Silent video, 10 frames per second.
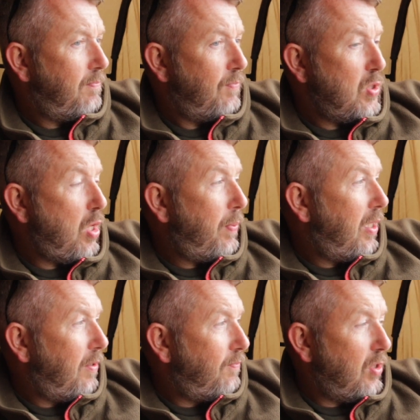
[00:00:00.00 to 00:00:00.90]
So be
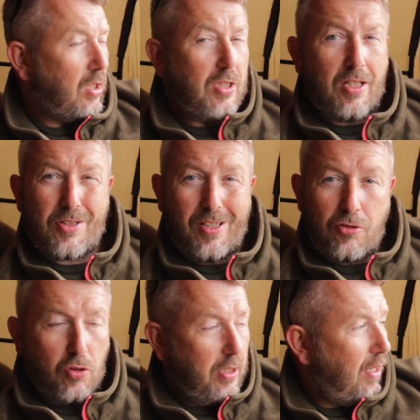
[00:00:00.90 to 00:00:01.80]
it. Like I said, I still
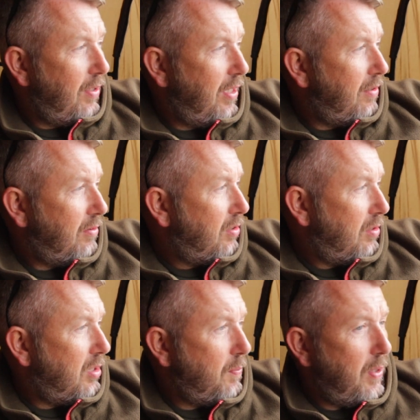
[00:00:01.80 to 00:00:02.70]
enjoy down here.
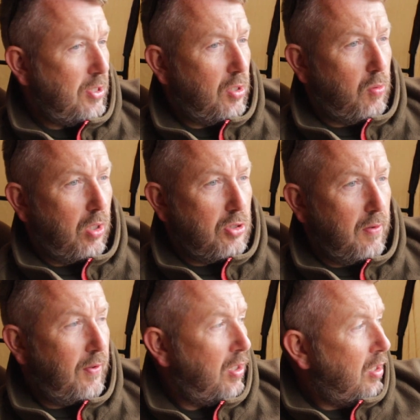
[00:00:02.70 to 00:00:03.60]
The peace and quiet's
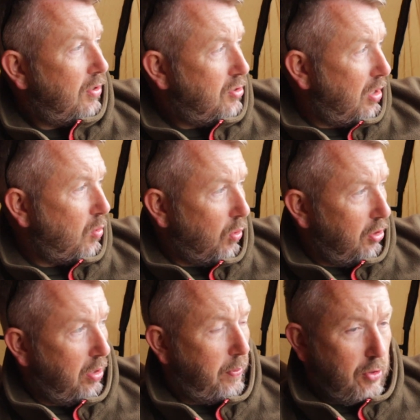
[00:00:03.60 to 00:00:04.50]
lovely. There's only one
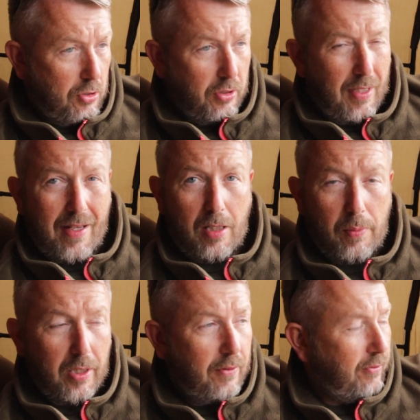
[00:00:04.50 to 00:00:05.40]
other person on the lake, I
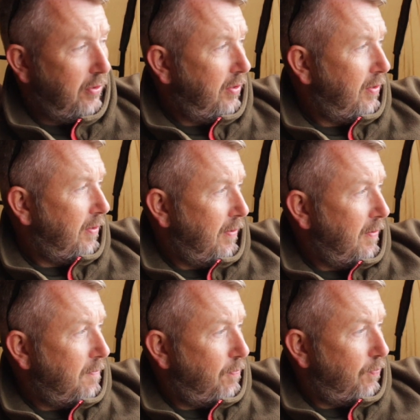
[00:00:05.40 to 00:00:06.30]
believe.
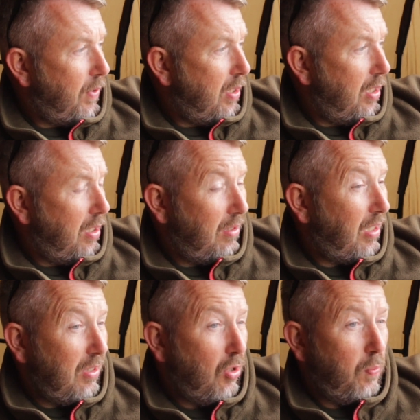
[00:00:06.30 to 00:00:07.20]
You
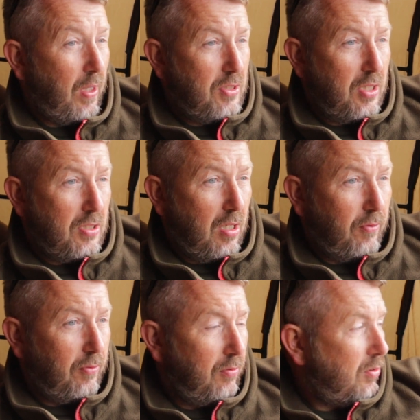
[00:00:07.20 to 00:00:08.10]
get the whole place to yourself,
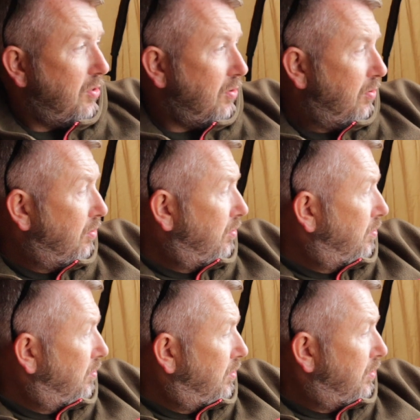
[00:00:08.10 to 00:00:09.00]
which
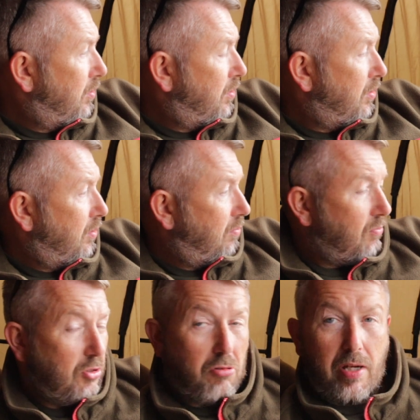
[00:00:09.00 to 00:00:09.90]

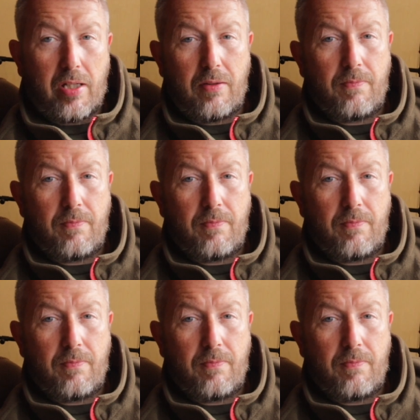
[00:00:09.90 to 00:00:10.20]
is cracking.